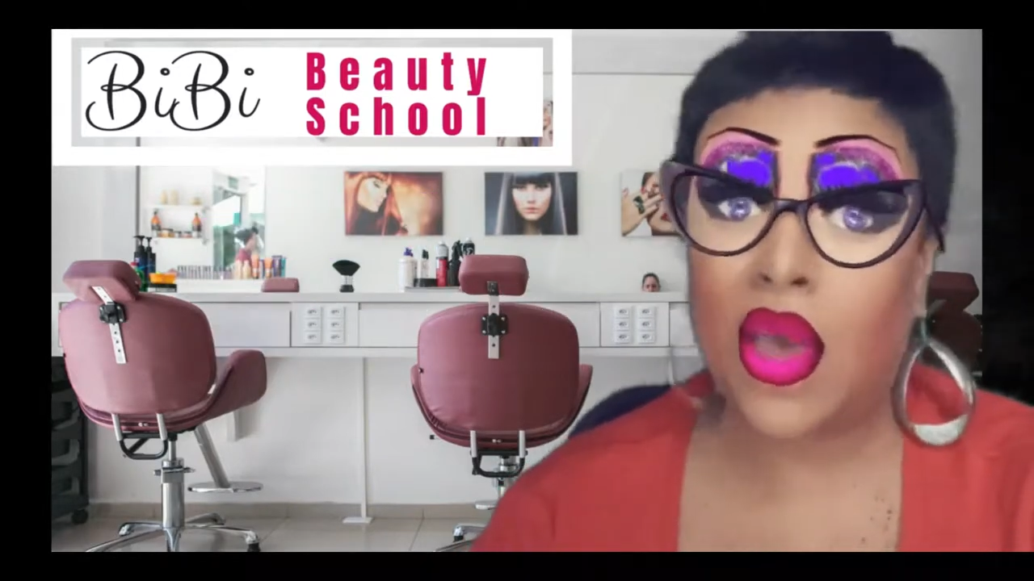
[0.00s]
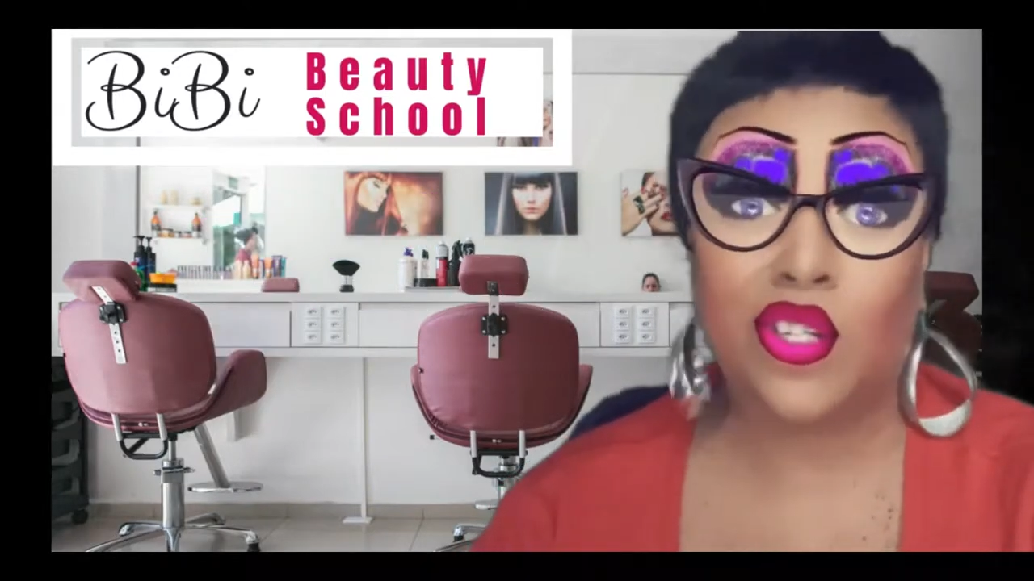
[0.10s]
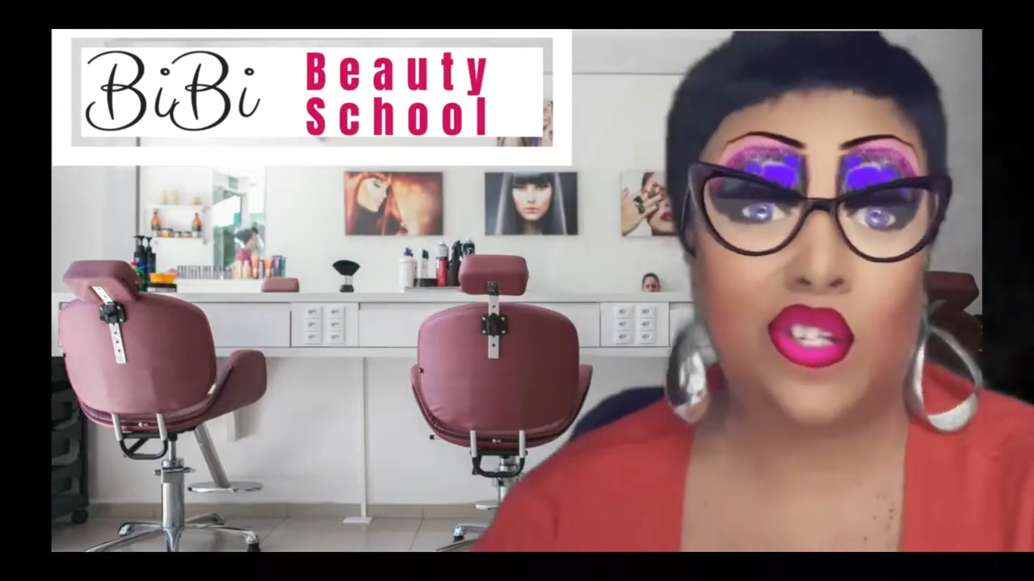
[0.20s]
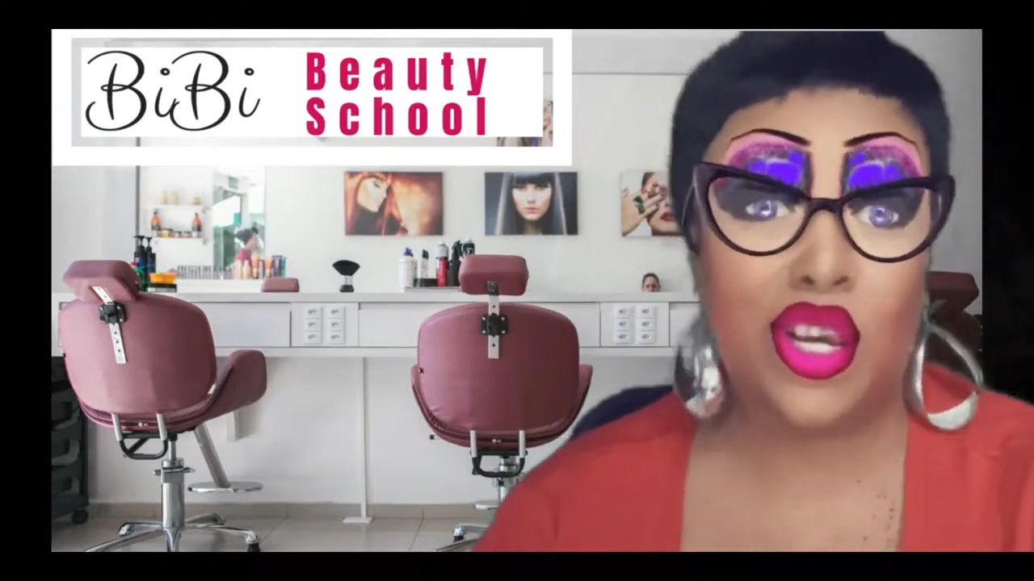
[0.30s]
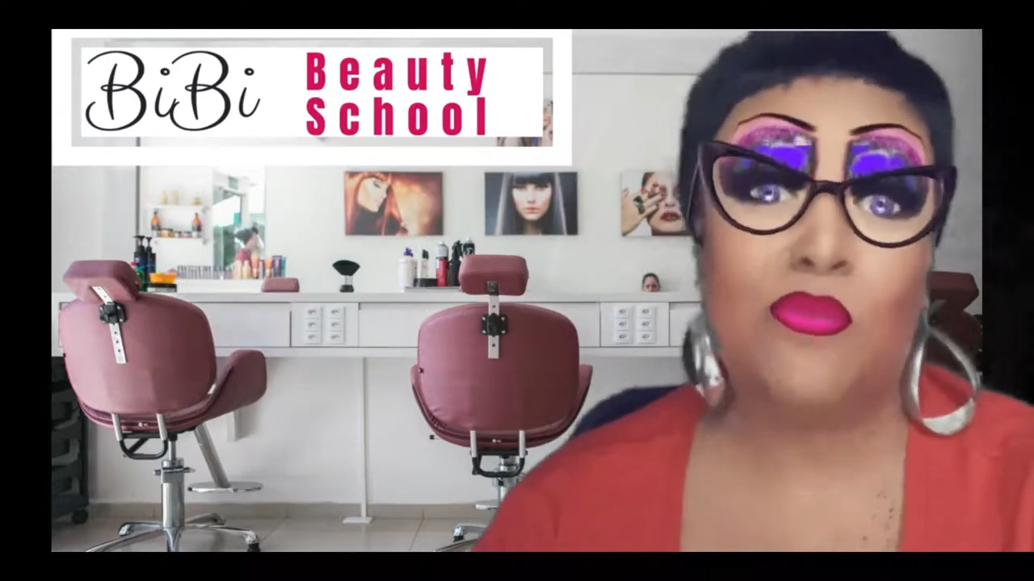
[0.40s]

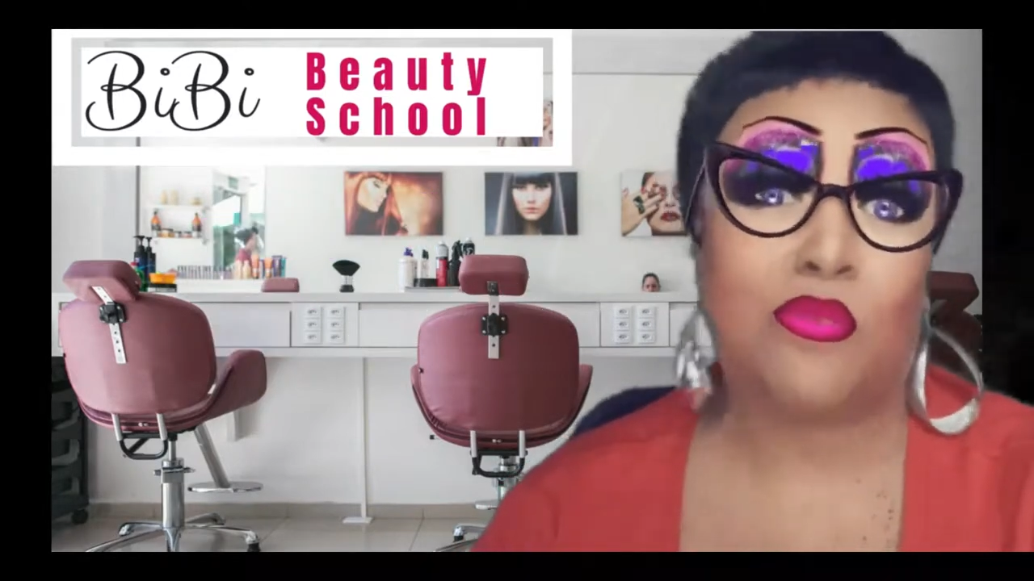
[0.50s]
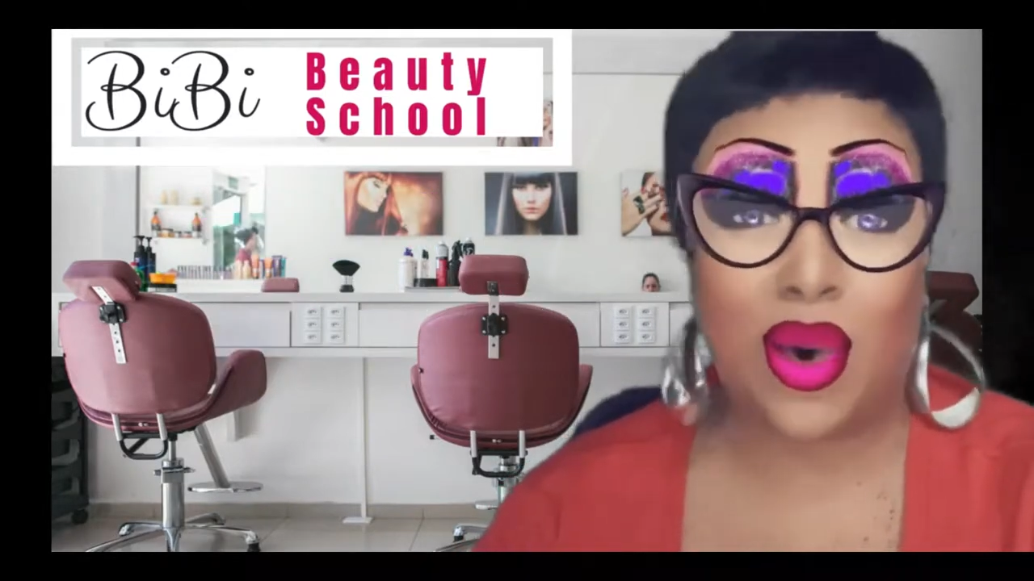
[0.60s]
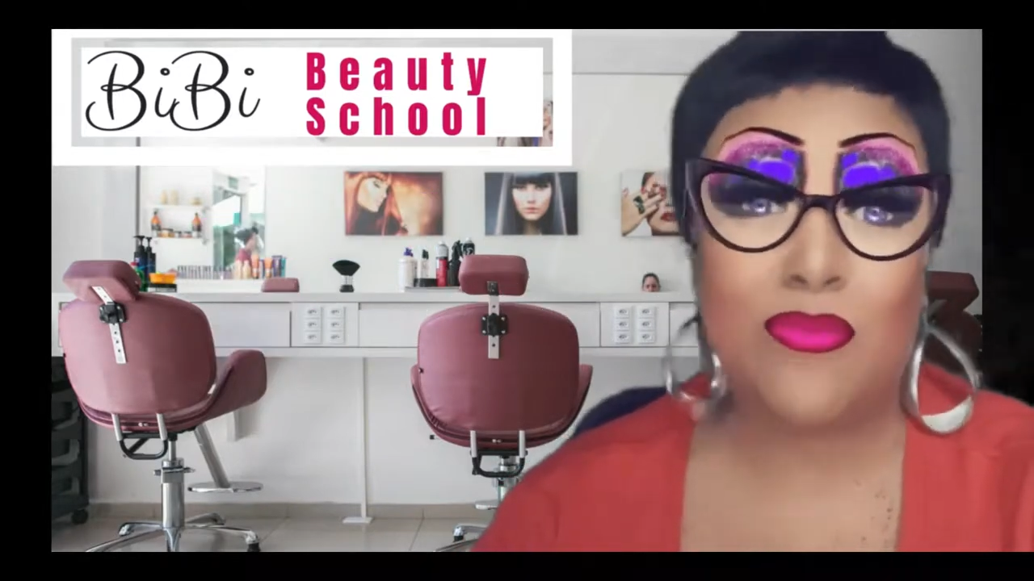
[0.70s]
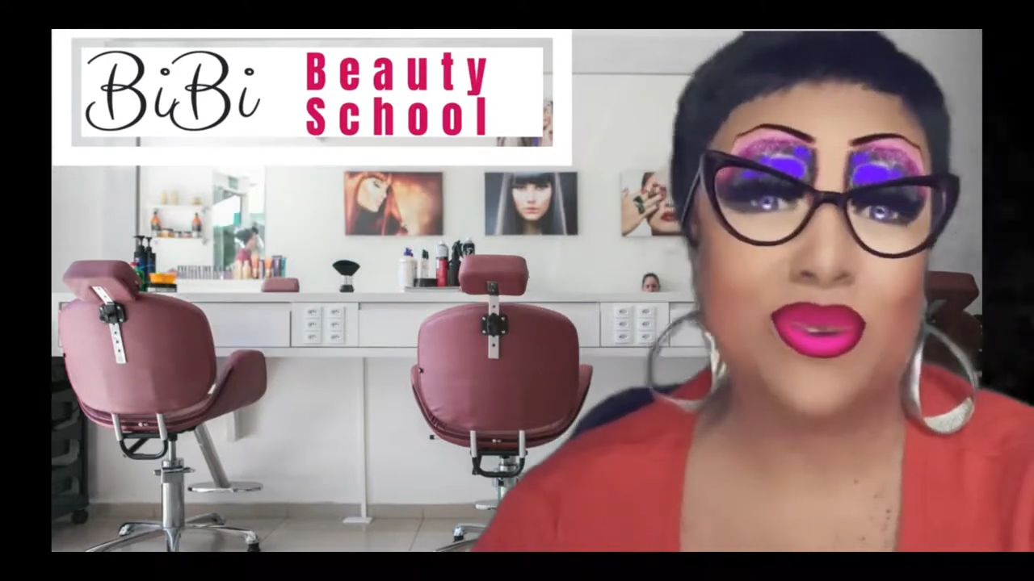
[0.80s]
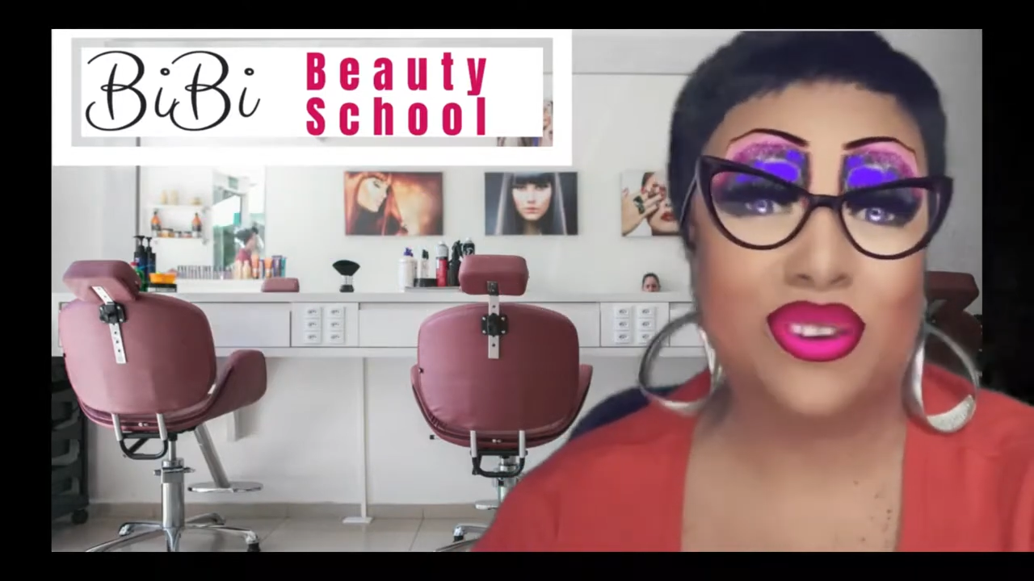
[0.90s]
IG
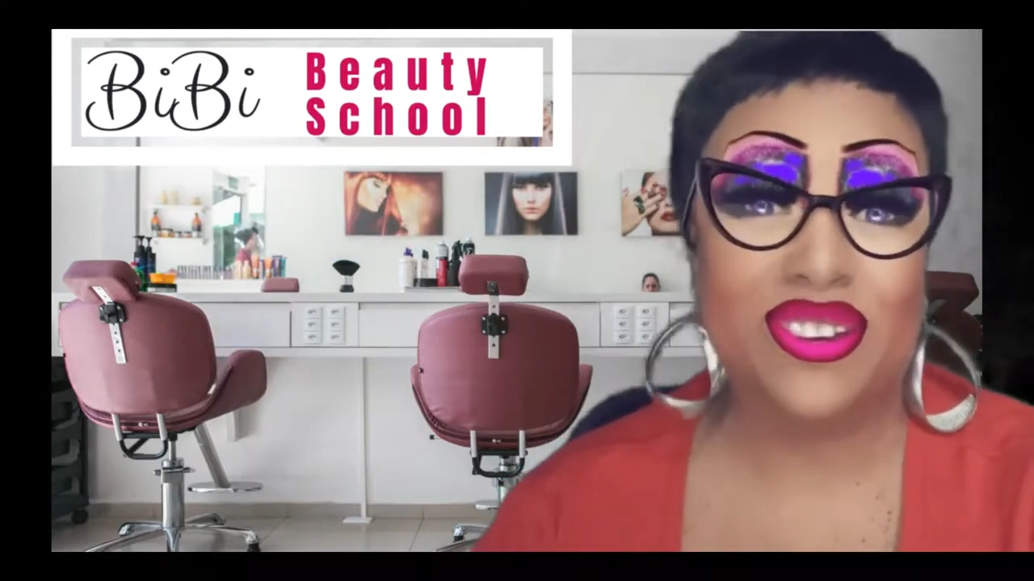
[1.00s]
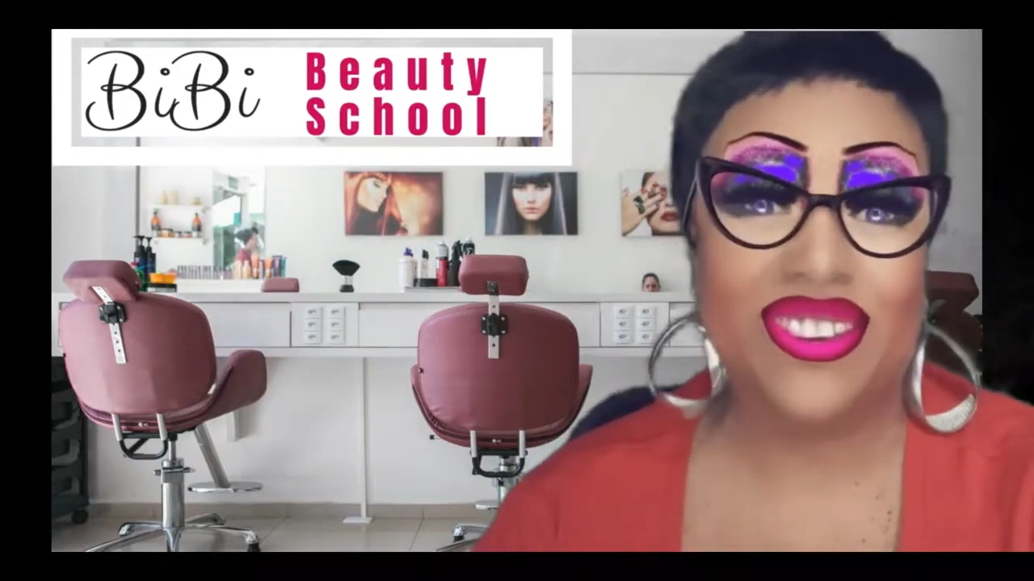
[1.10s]
popping,